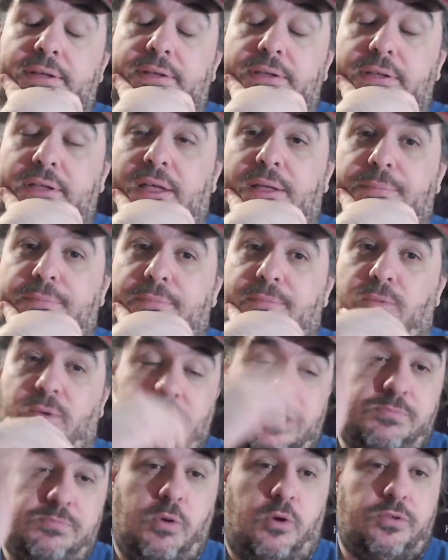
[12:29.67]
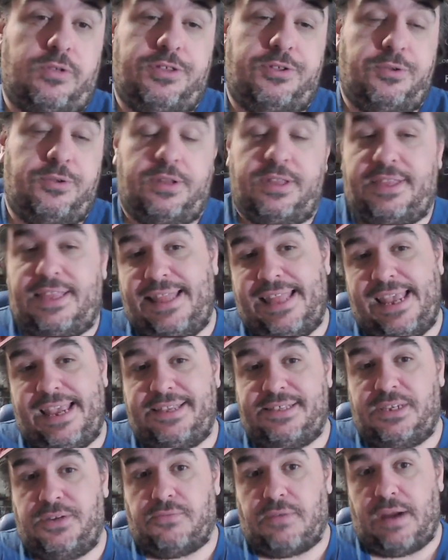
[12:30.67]
which is mostly due to
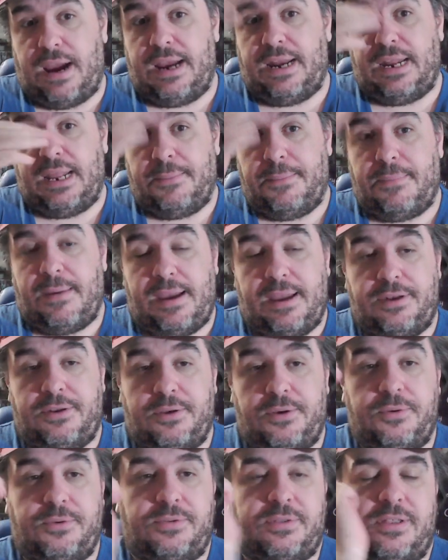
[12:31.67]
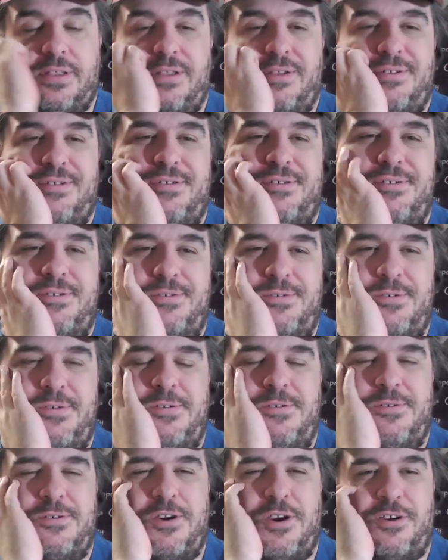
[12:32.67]
lazy writing by those
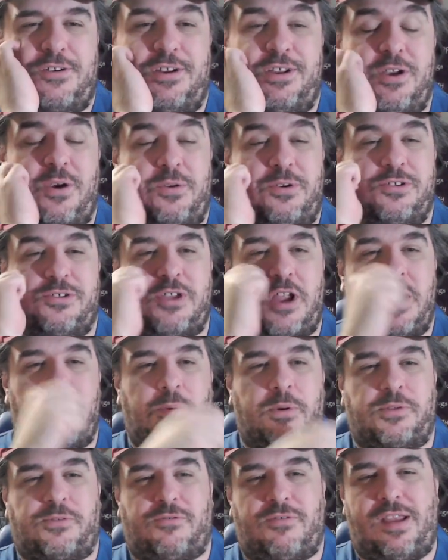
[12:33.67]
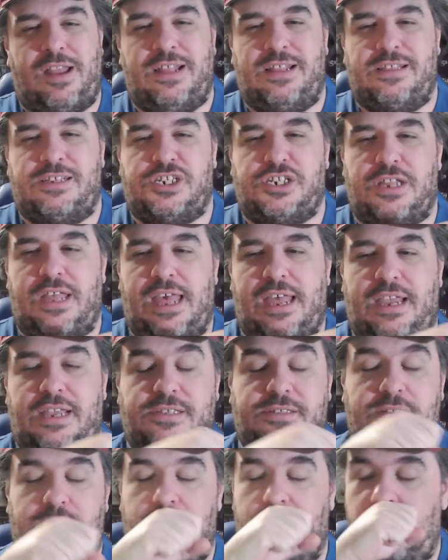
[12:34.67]
who currently own the Star Wars
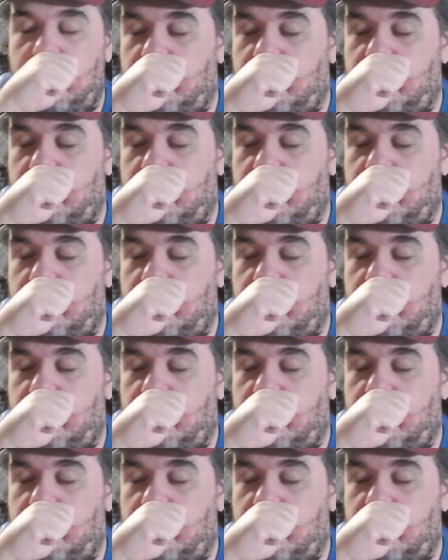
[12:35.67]
franchise,